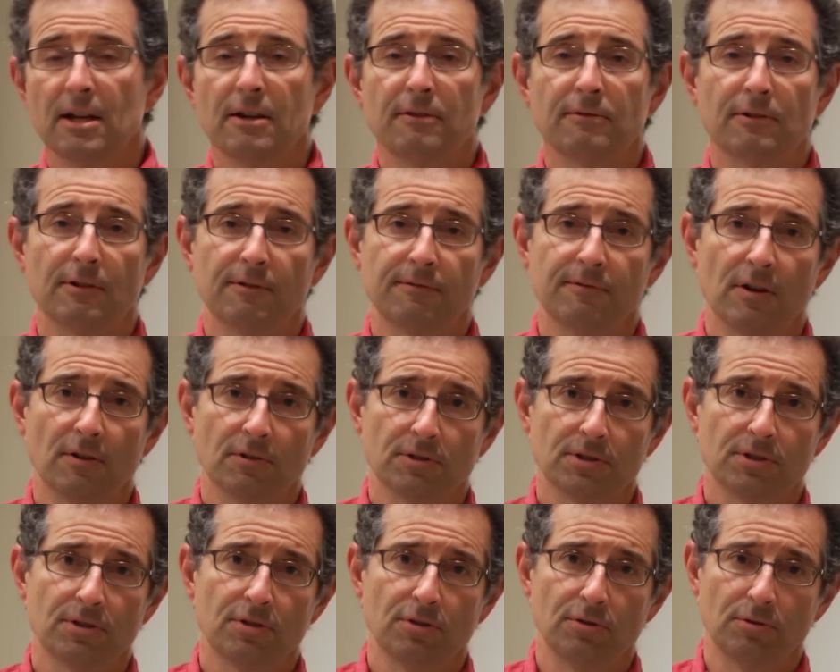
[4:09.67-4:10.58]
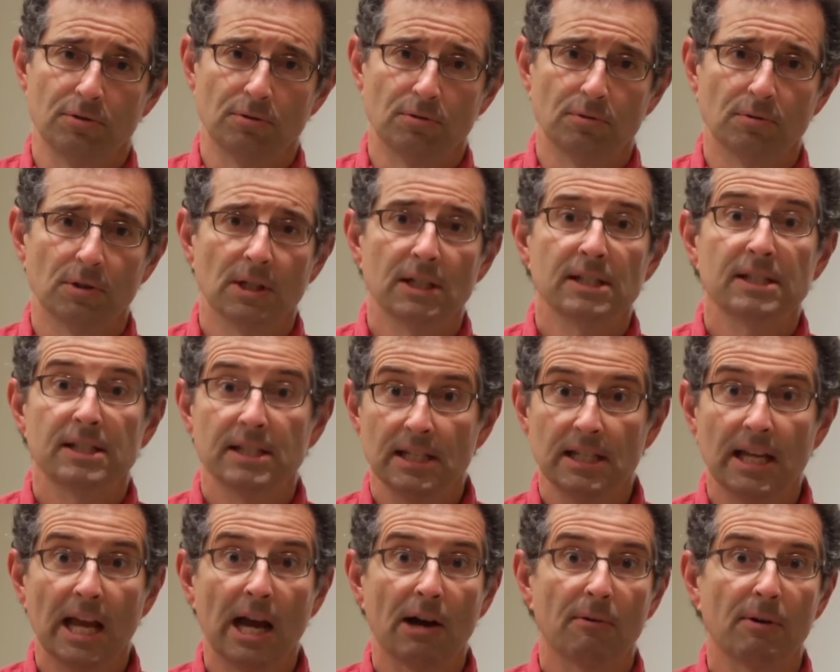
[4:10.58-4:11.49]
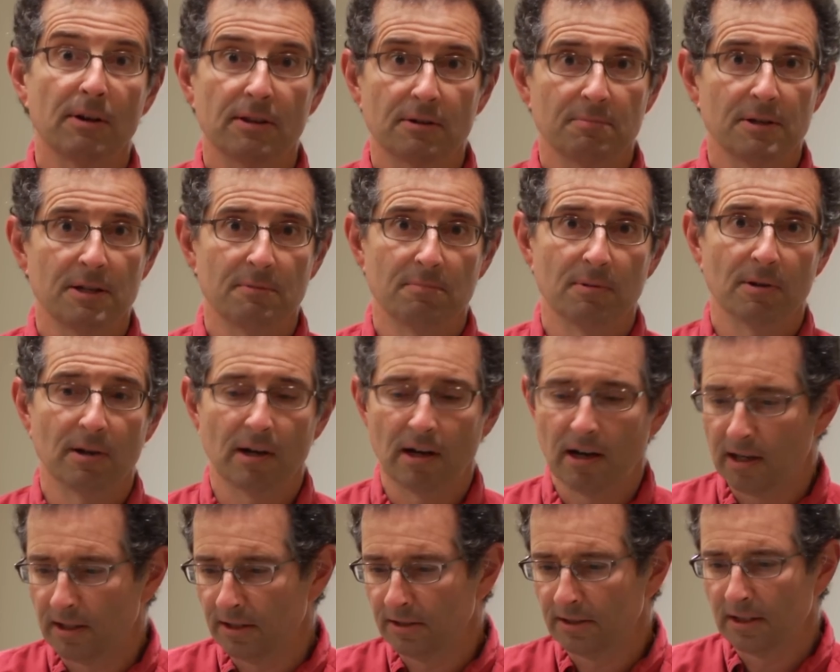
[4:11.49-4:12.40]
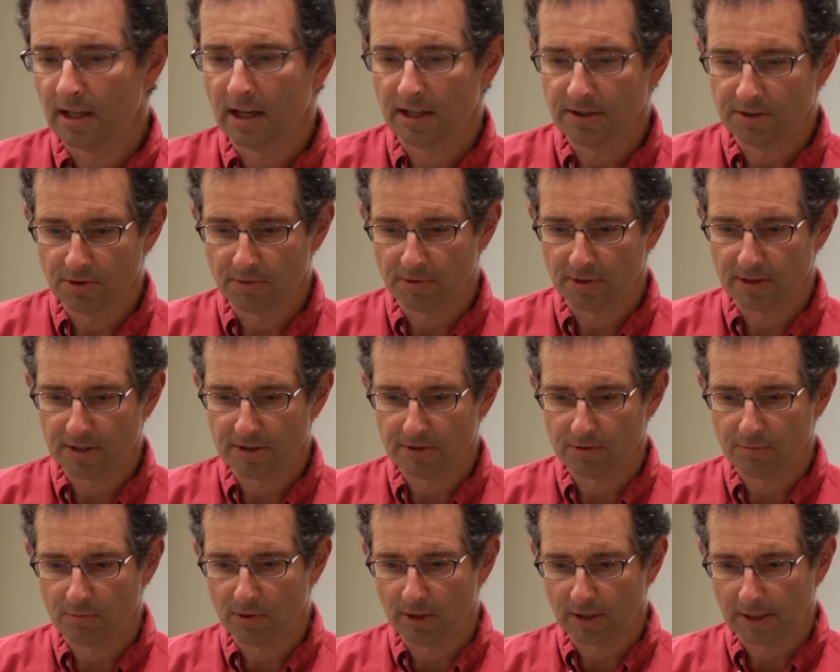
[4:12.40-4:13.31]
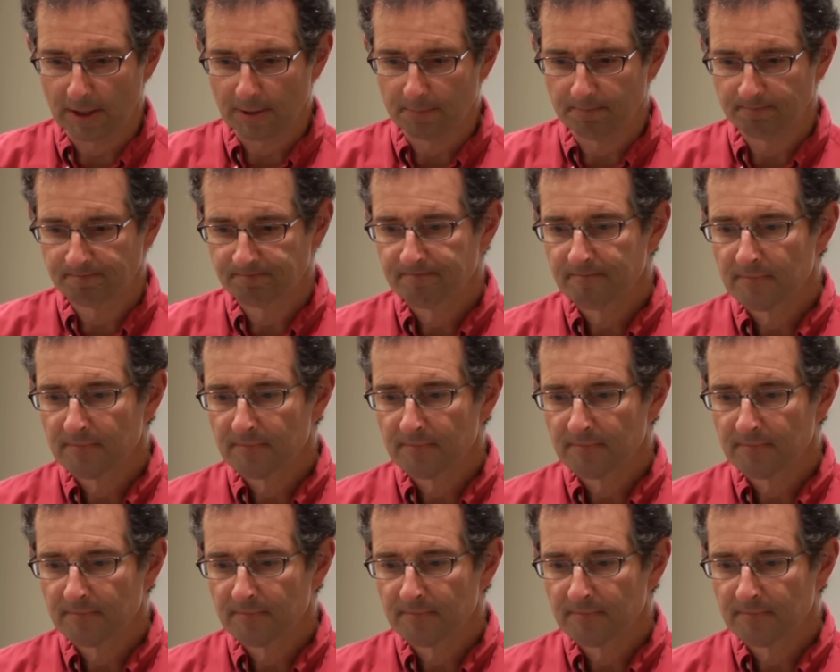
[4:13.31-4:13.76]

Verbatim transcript: for folks to see how other people are, are doing this work.